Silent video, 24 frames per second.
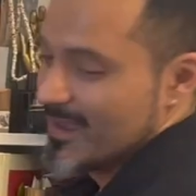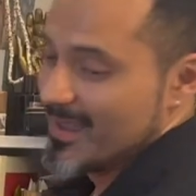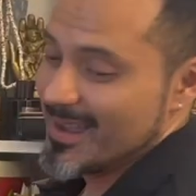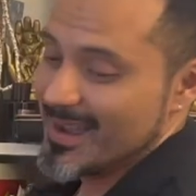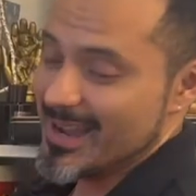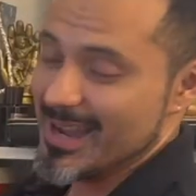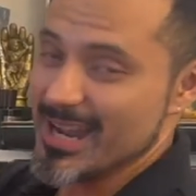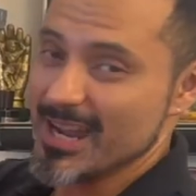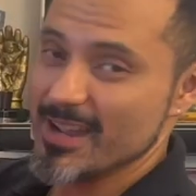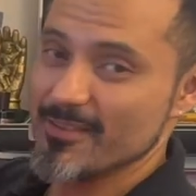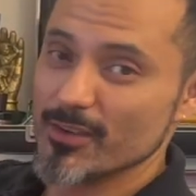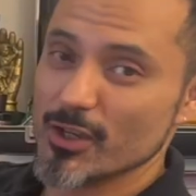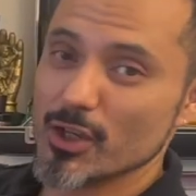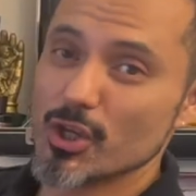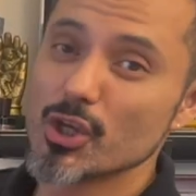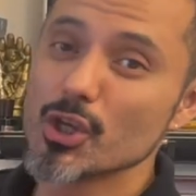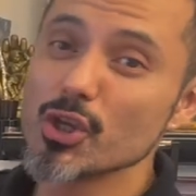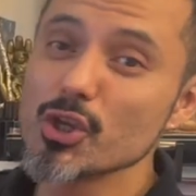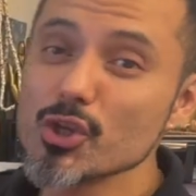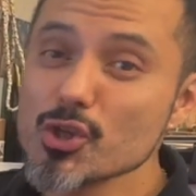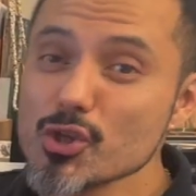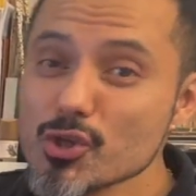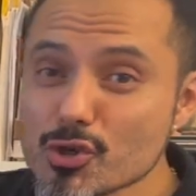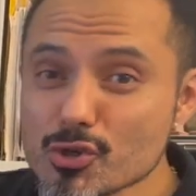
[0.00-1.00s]
I have a
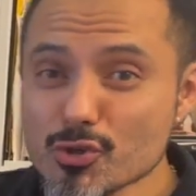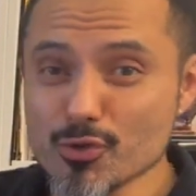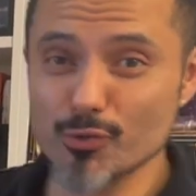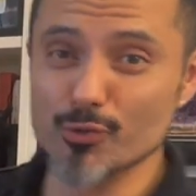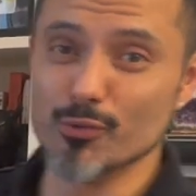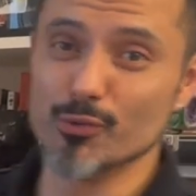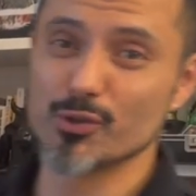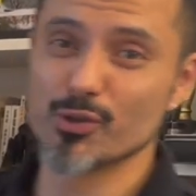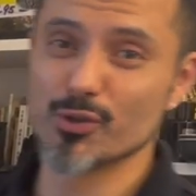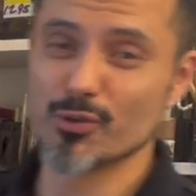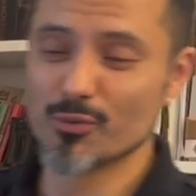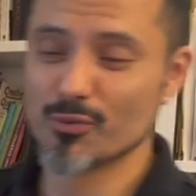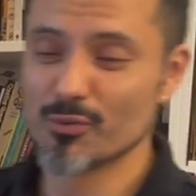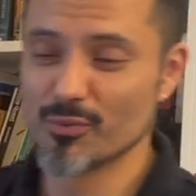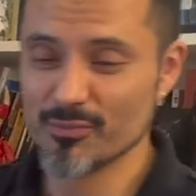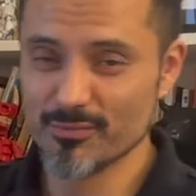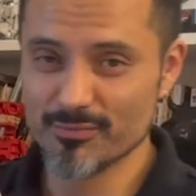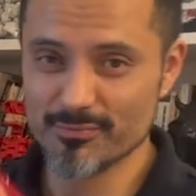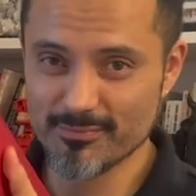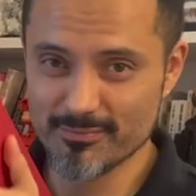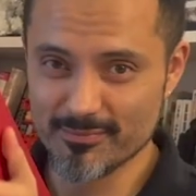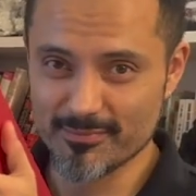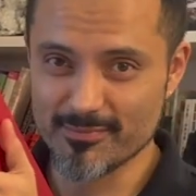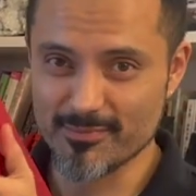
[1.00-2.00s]
huge
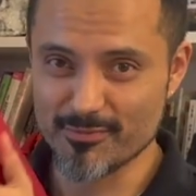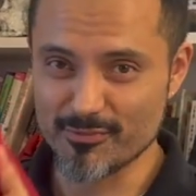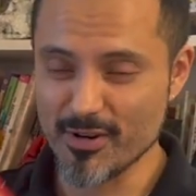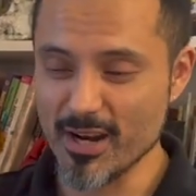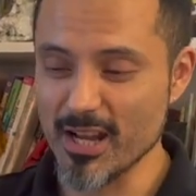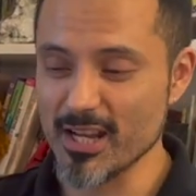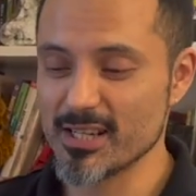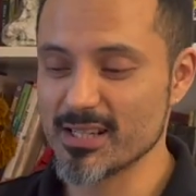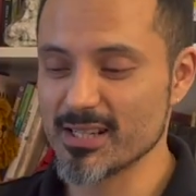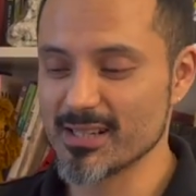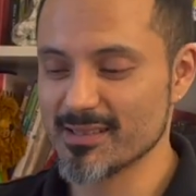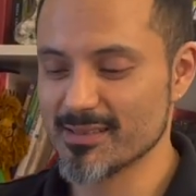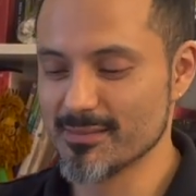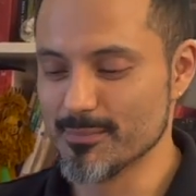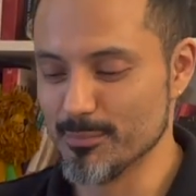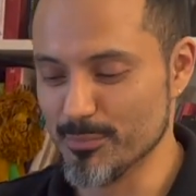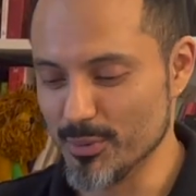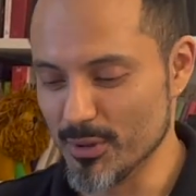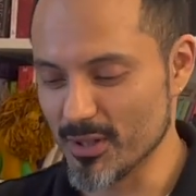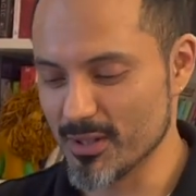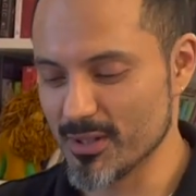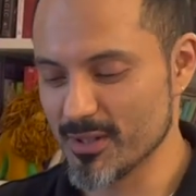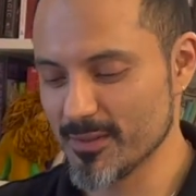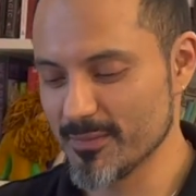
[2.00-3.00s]
red
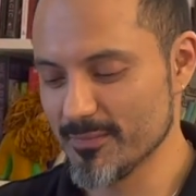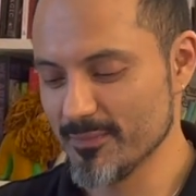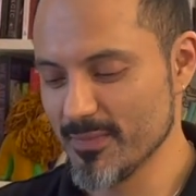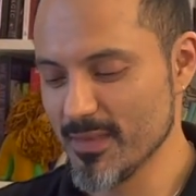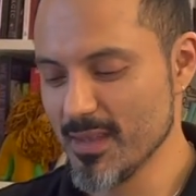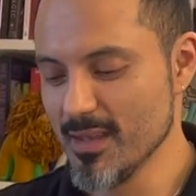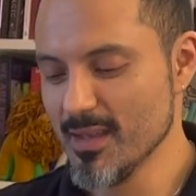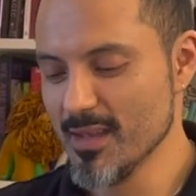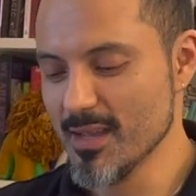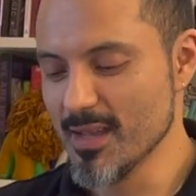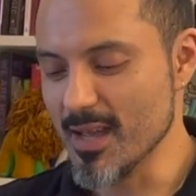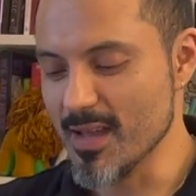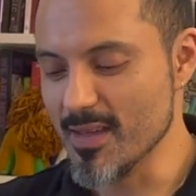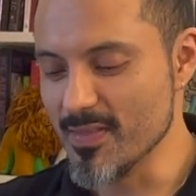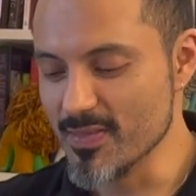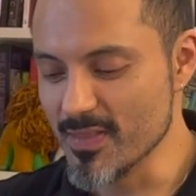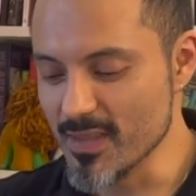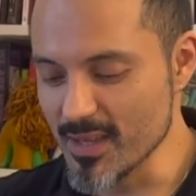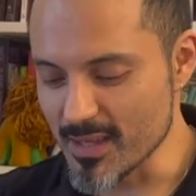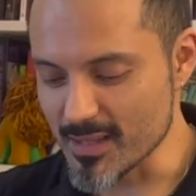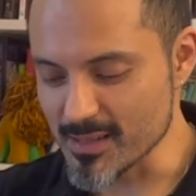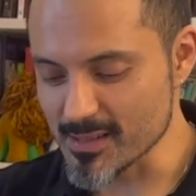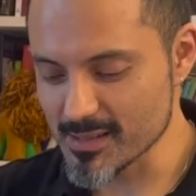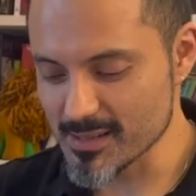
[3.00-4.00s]
book. And
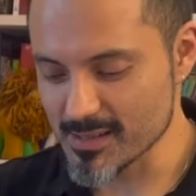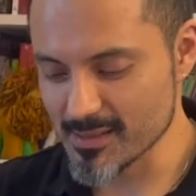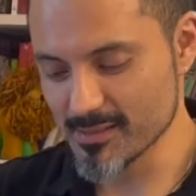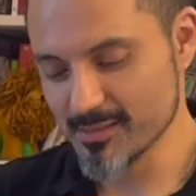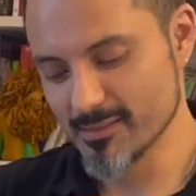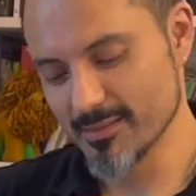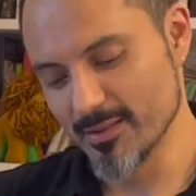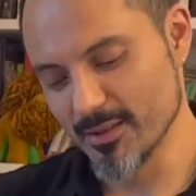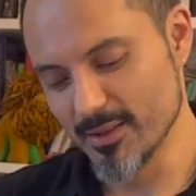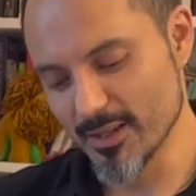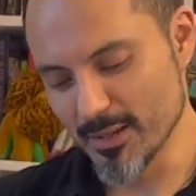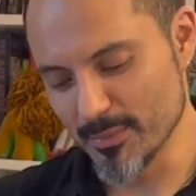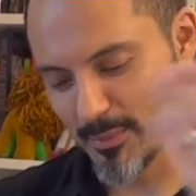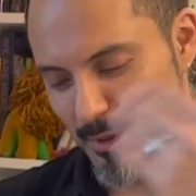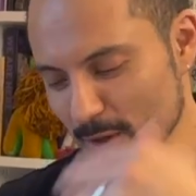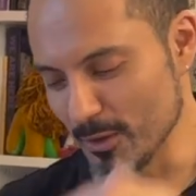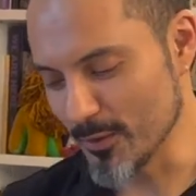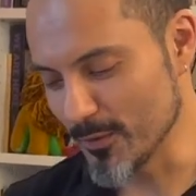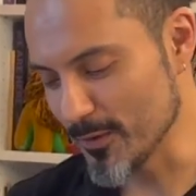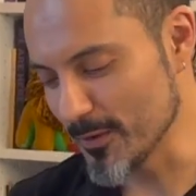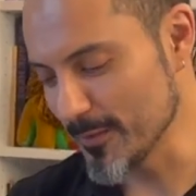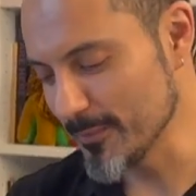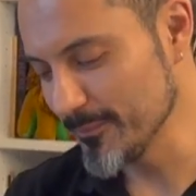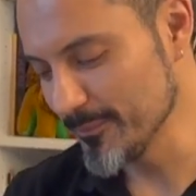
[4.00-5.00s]
this, you can come on
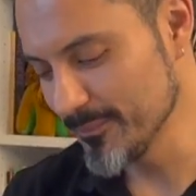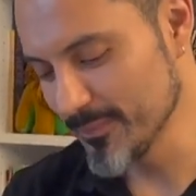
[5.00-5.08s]
over.